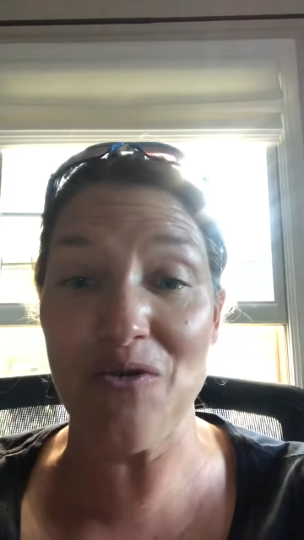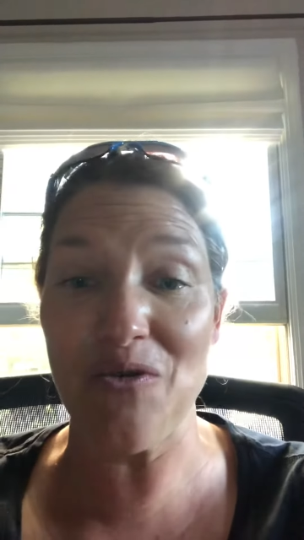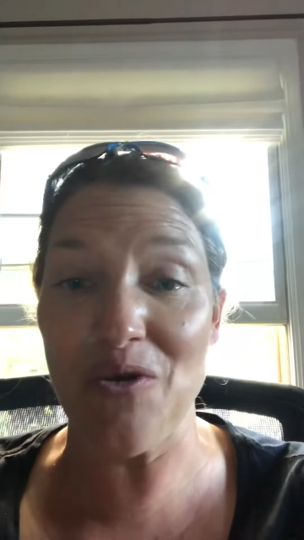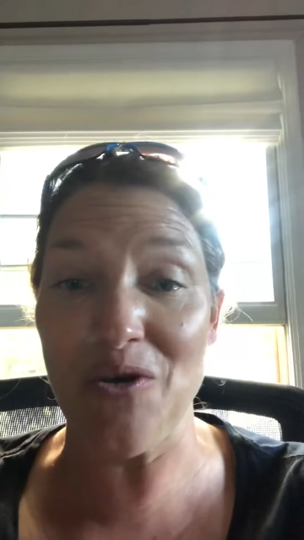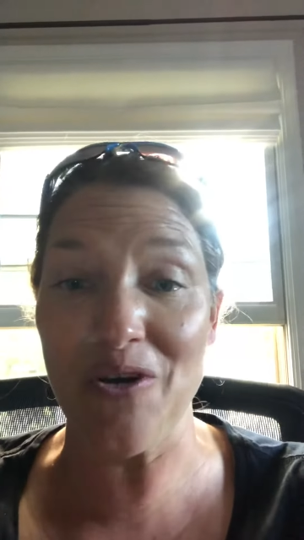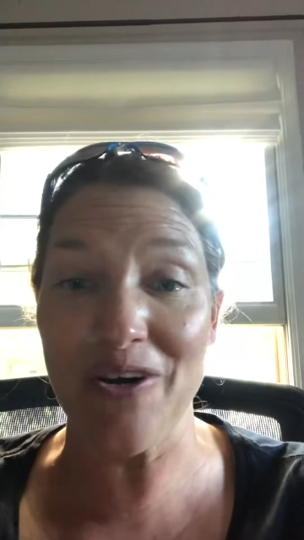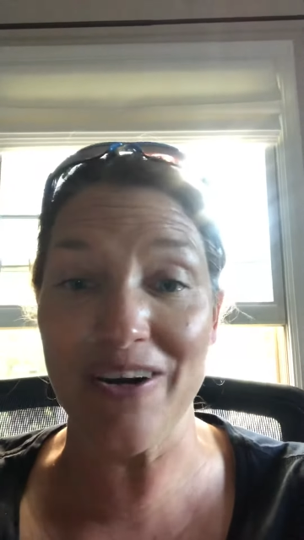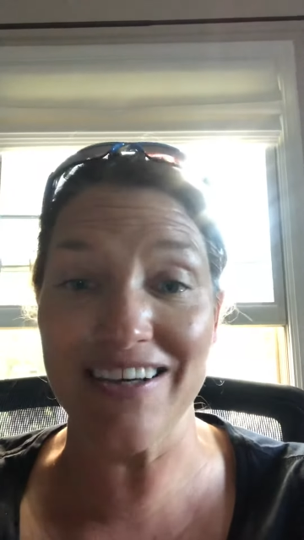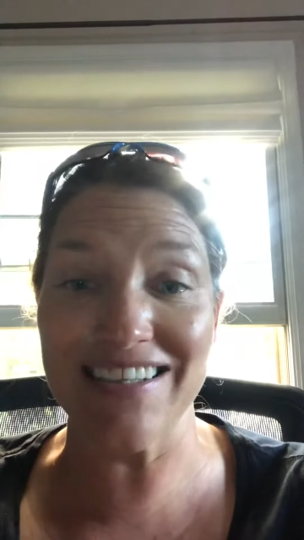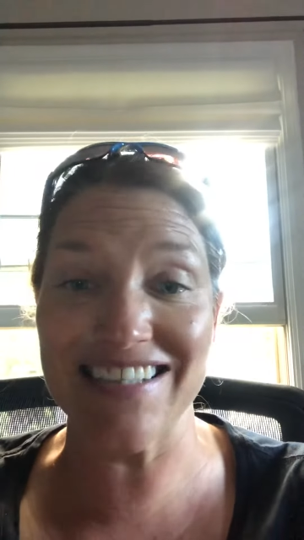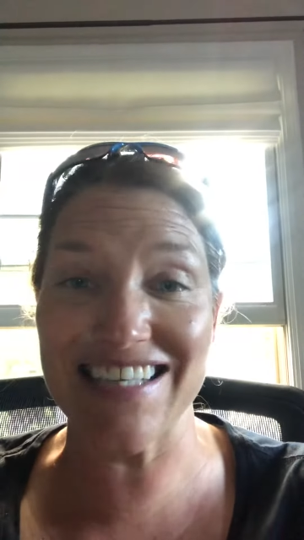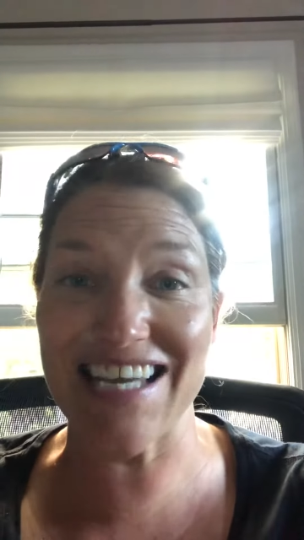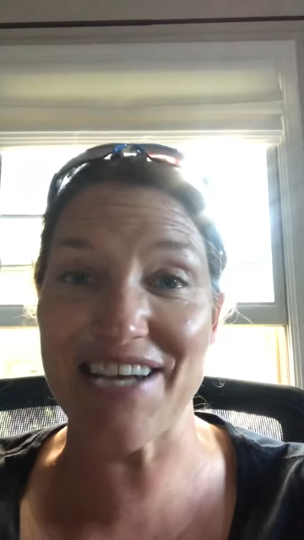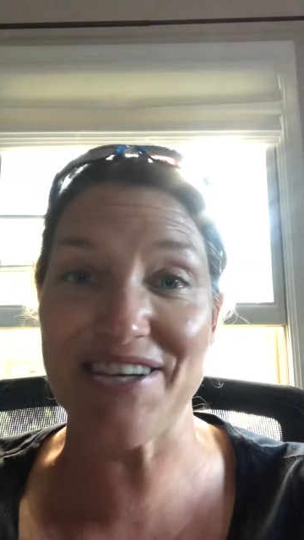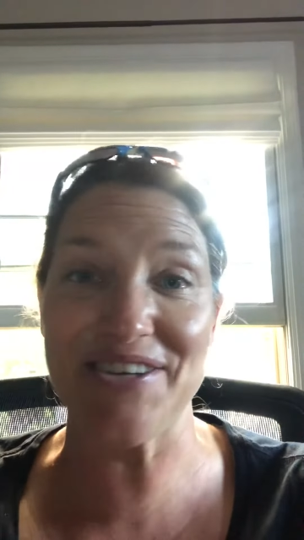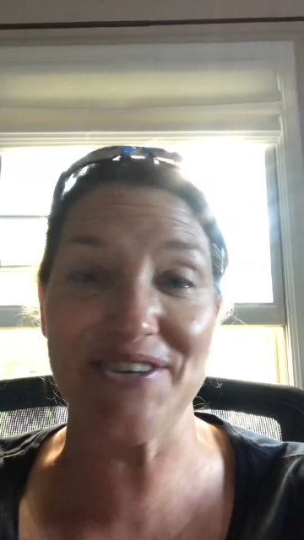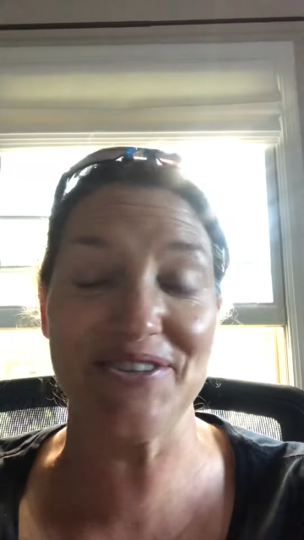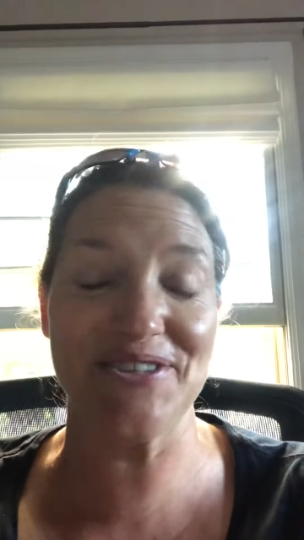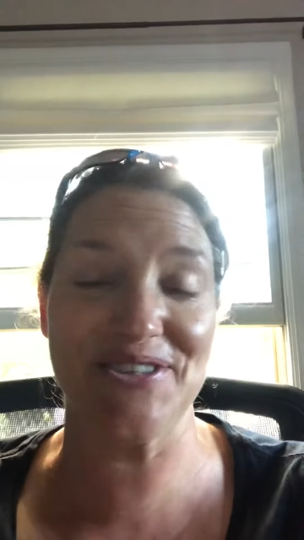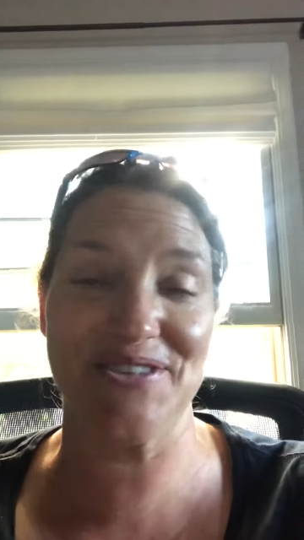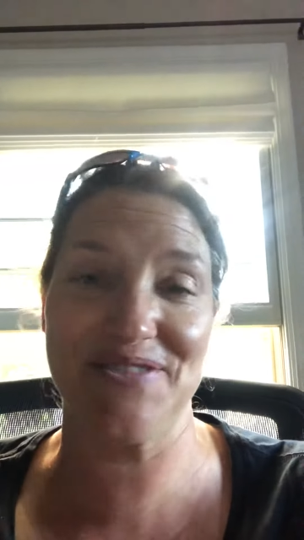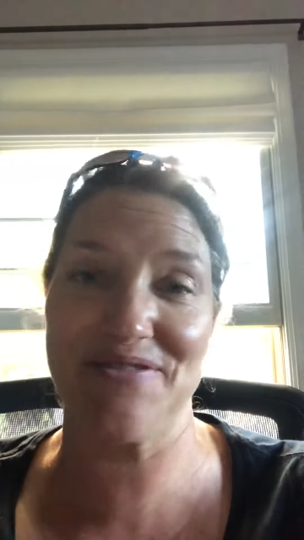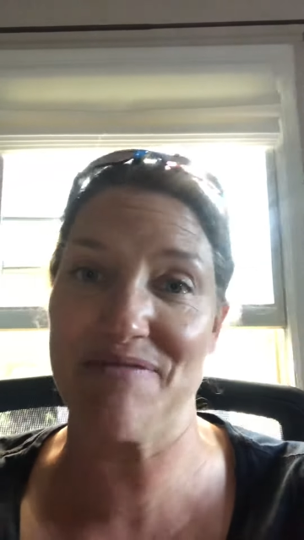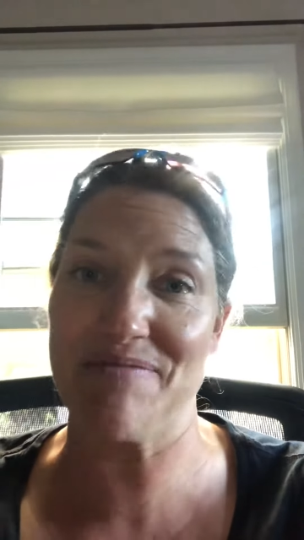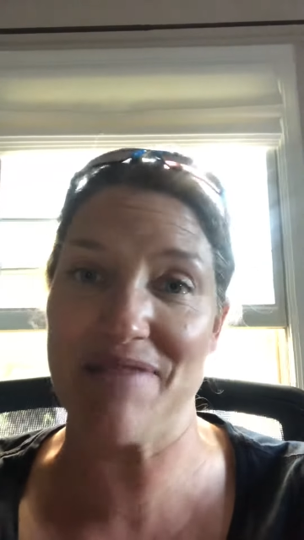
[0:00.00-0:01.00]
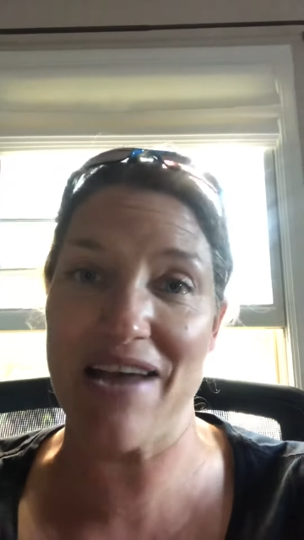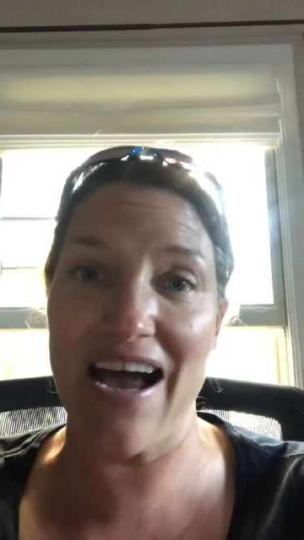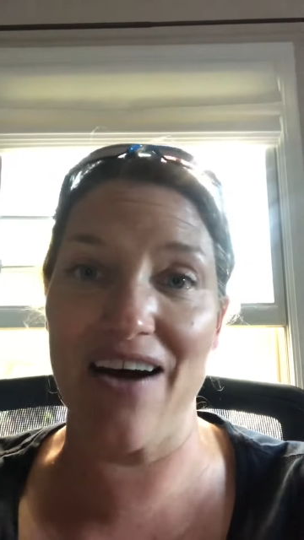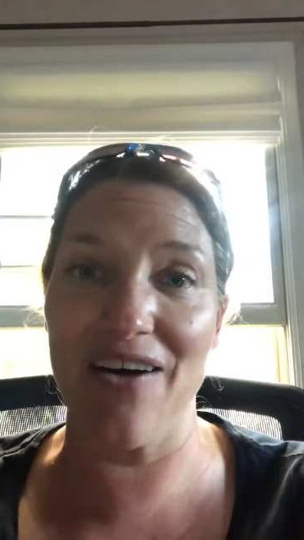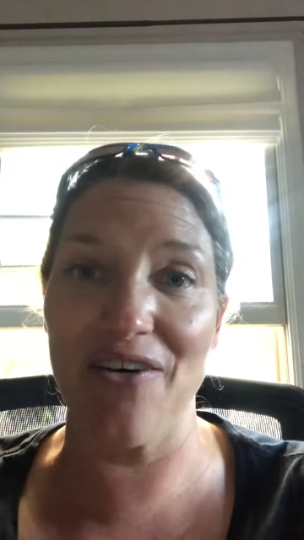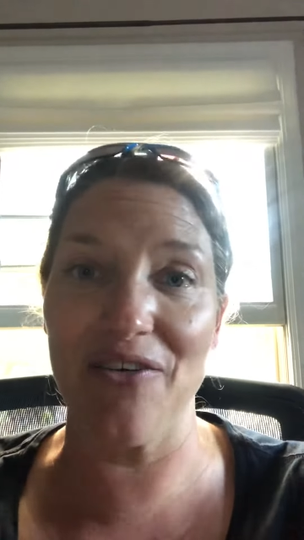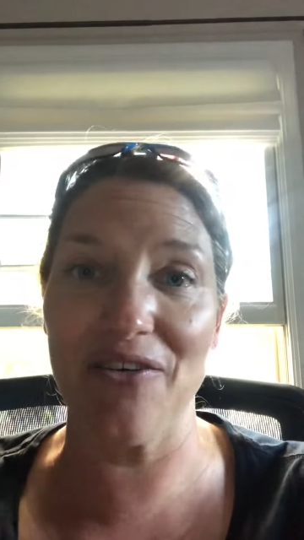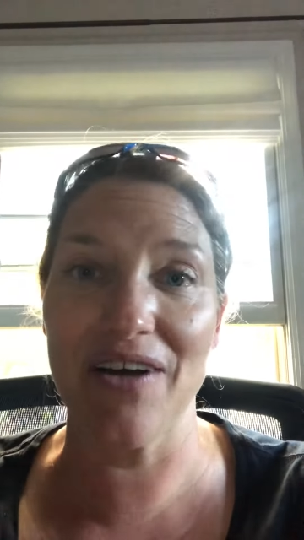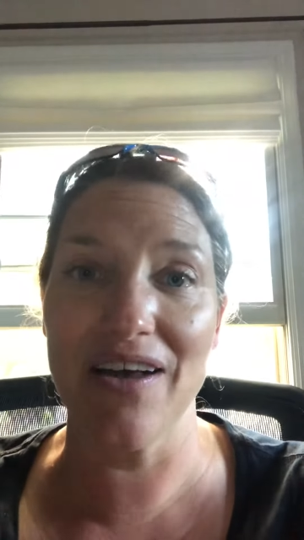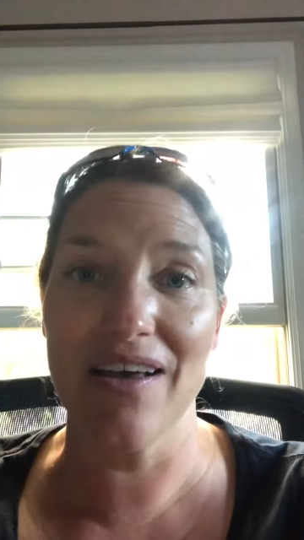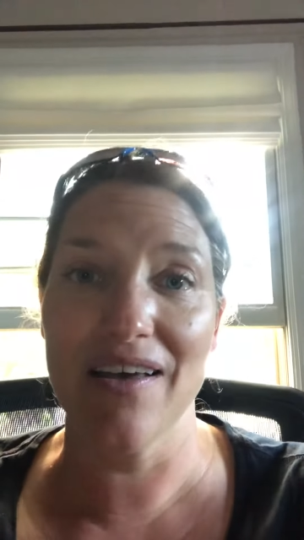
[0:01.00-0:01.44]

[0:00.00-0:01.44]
or 10 years from now.